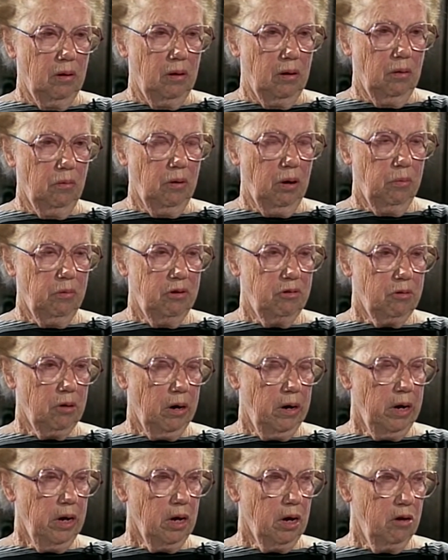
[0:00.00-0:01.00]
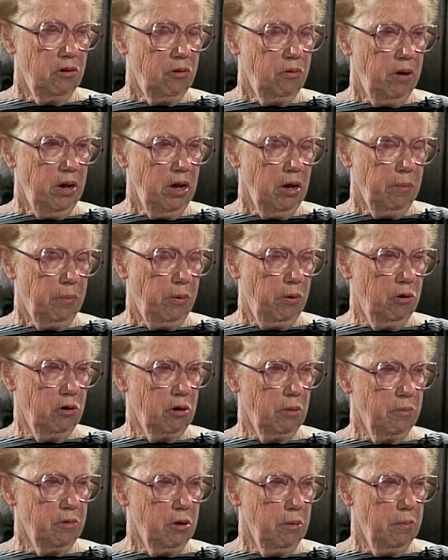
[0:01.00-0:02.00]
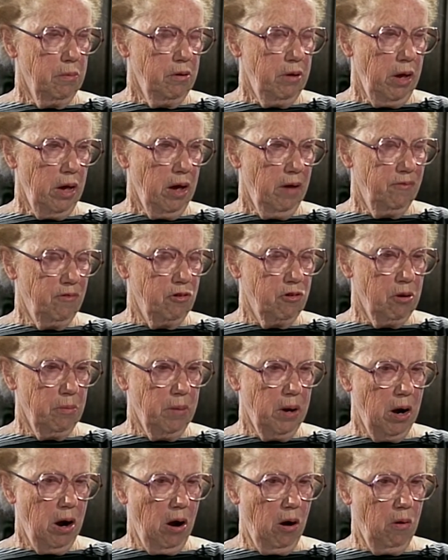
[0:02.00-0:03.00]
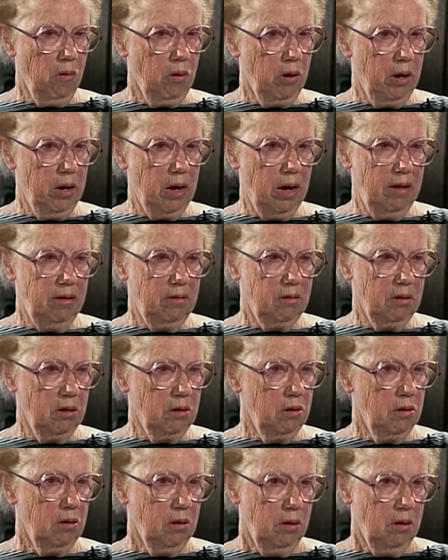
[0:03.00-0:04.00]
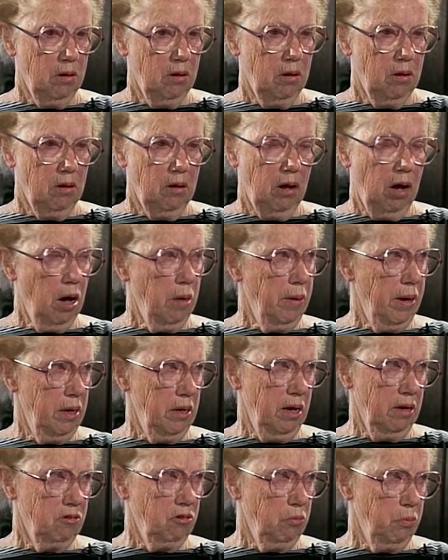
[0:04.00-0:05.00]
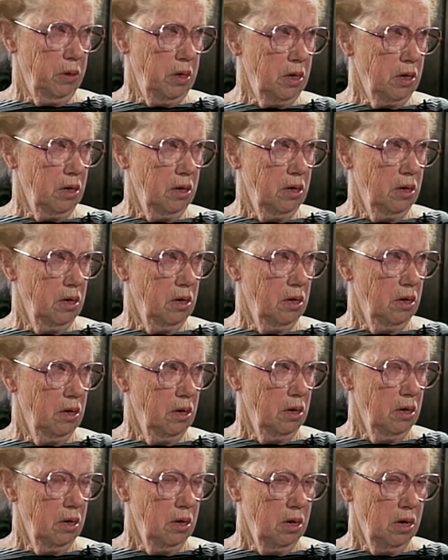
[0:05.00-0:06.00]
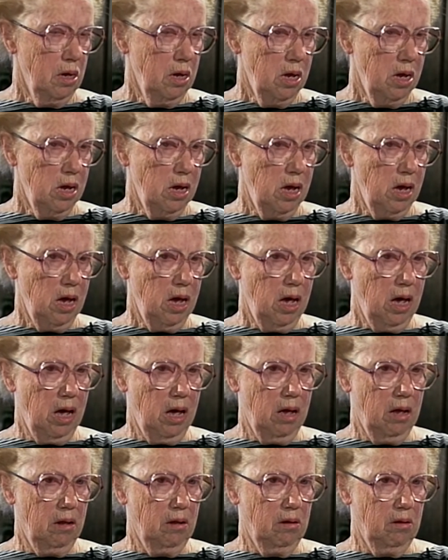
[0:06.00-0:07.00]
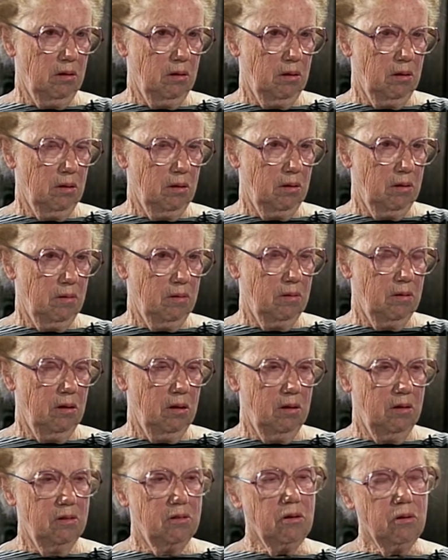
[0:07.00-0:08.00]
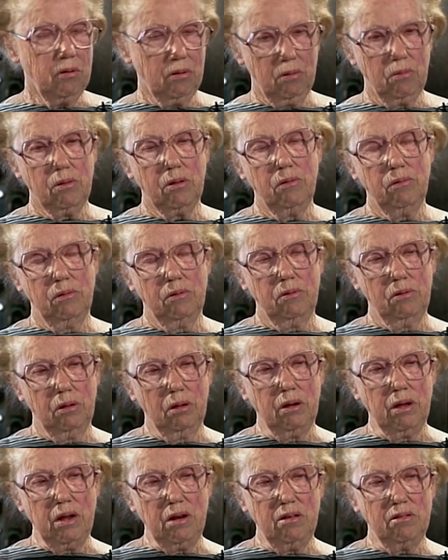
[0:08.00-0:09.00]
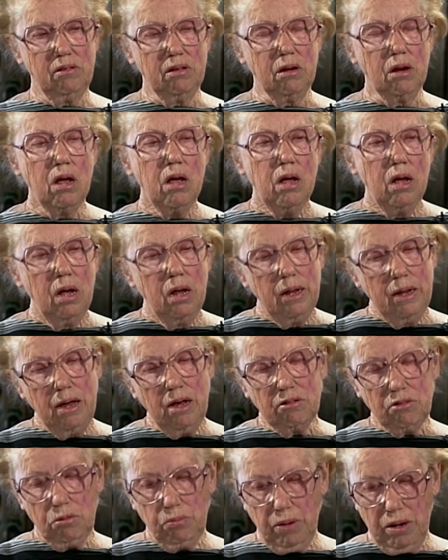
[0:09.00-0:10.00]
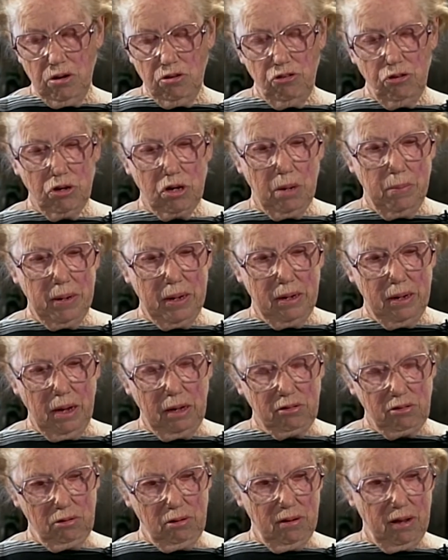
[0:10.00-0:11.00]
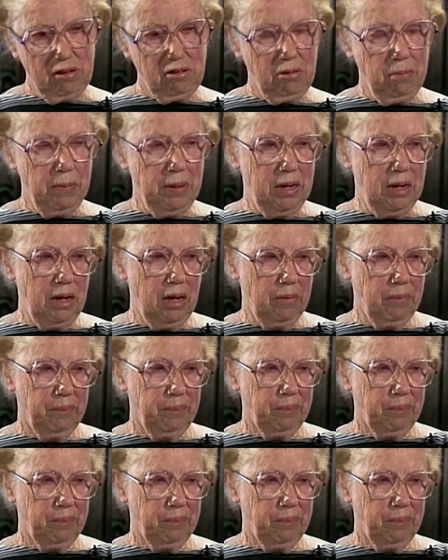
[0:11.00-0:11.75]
Well, we're starting our training program day after tomorrow, and I said, how about next week? And so the lady said, yes, why don't you come in next Monday?